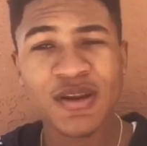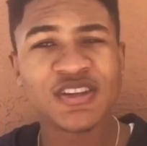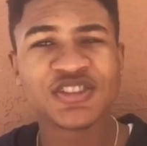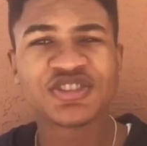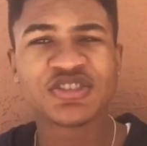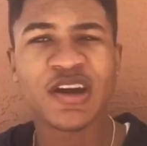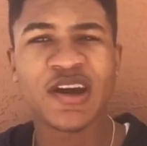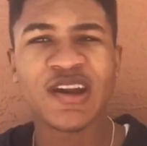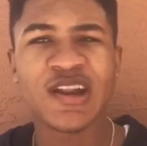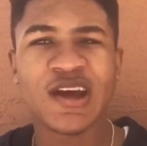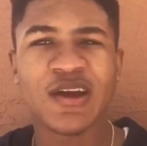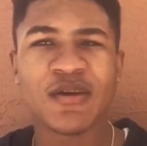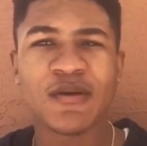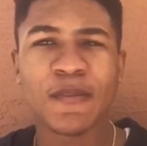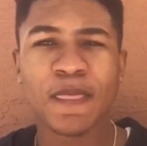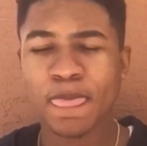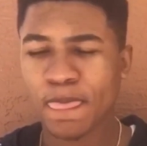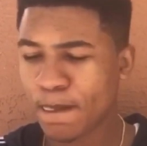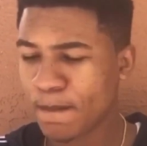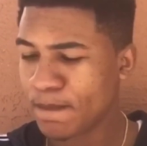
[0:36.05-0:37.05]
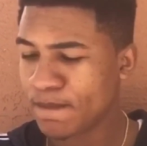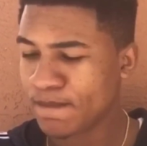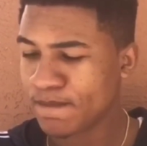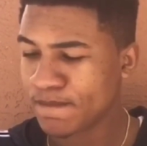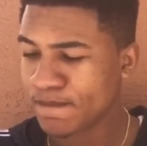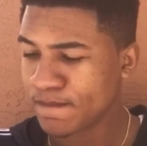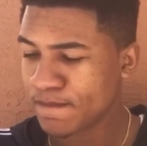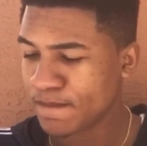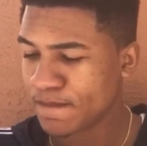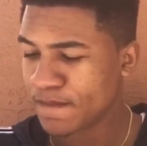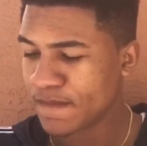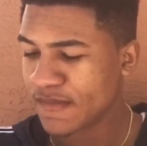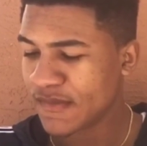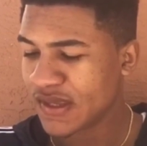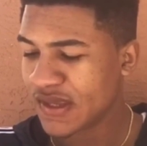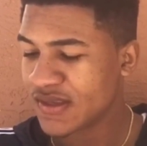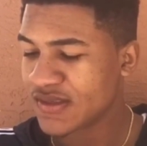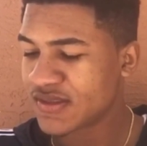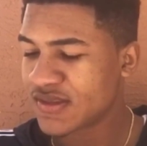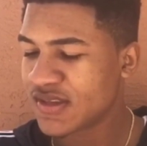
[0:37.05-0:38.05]
try it out.
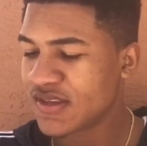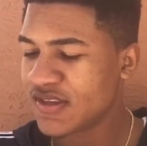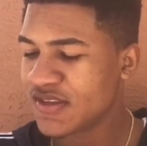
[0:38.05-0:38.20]
Let's see.